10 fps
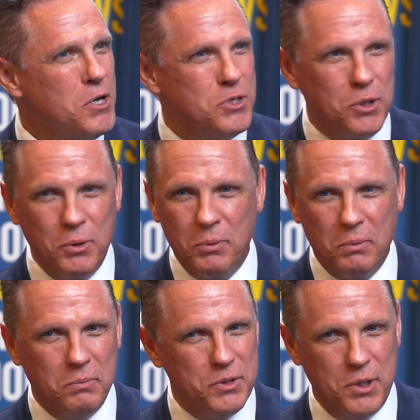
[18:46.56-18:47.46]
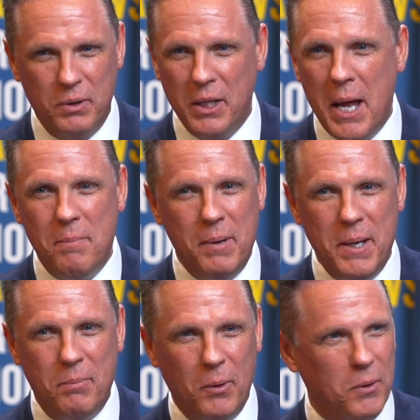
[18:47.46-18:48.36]
To let
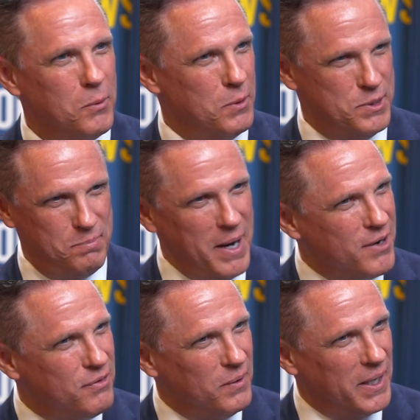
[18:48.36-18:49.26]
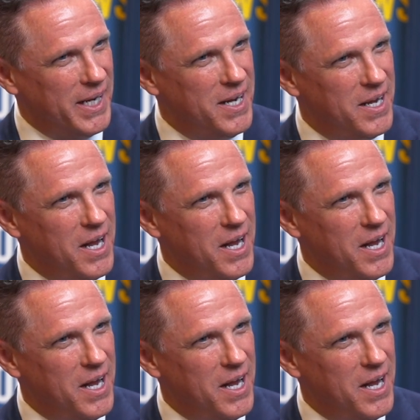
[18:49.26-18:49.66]
people respectfully